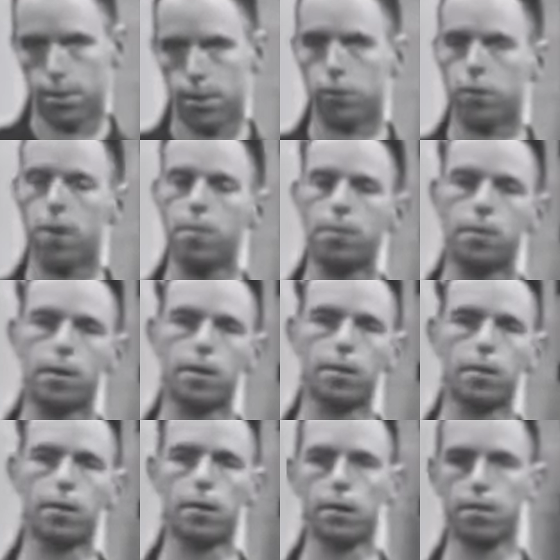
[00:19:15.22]
It's
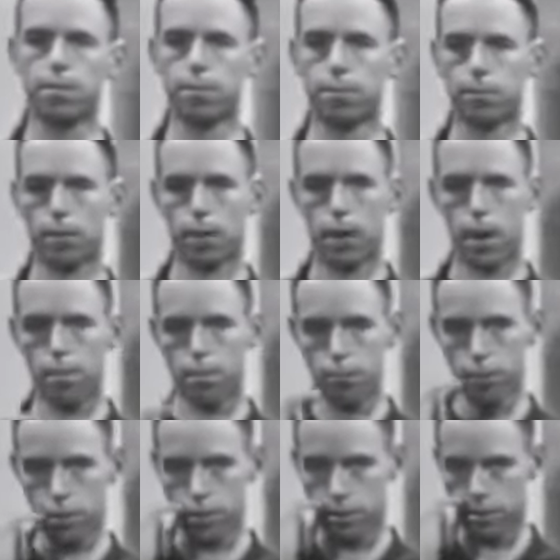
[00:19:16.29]
represented in a
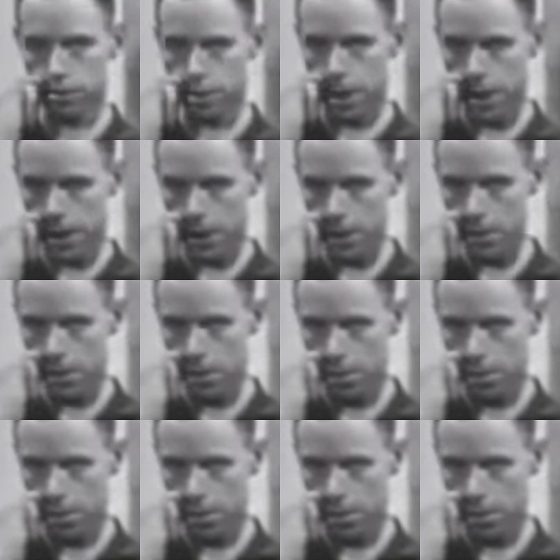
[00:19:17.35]
Buddhist saying